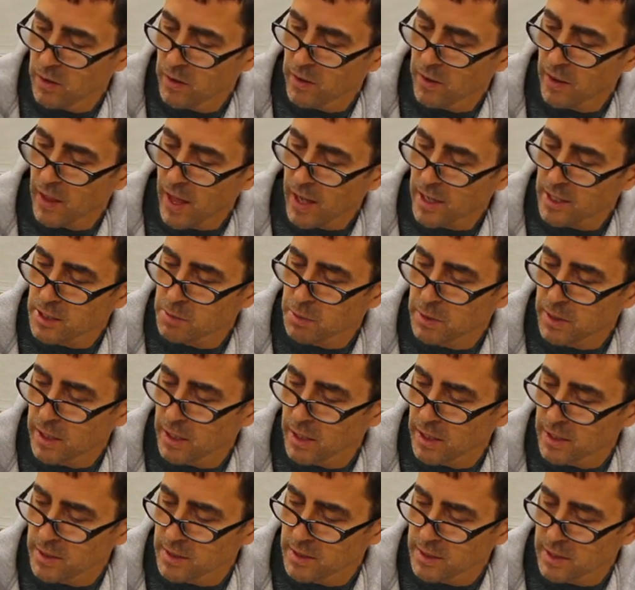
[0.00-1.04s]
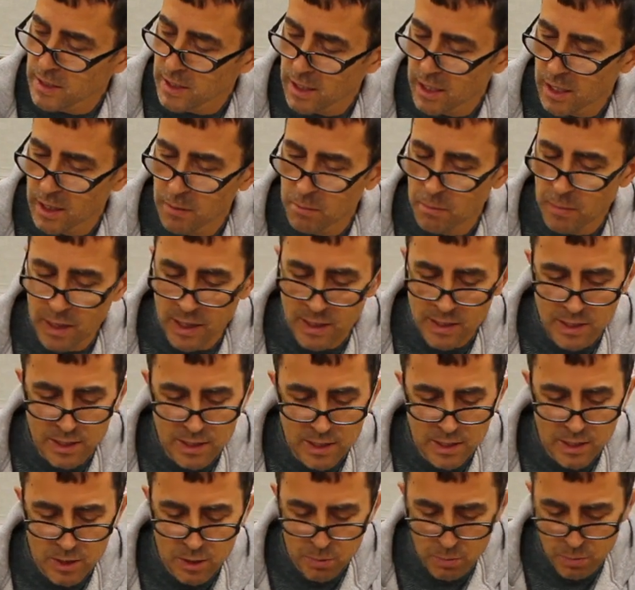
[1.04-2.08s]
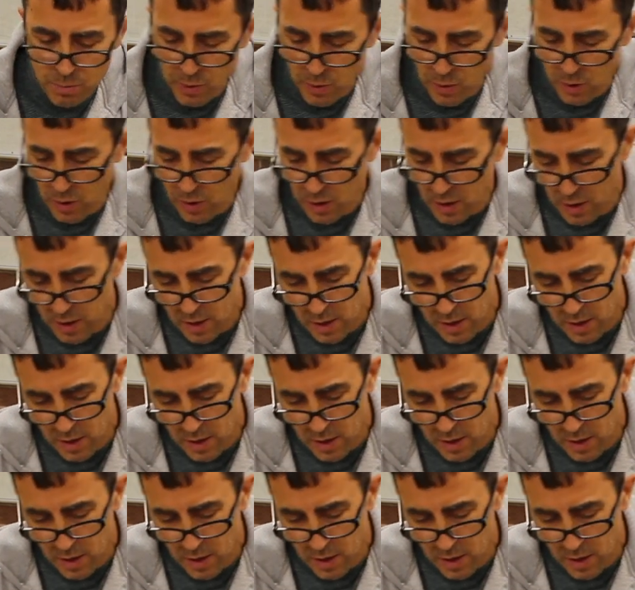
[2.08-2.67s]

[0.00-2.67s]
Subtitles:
That is because it makes a super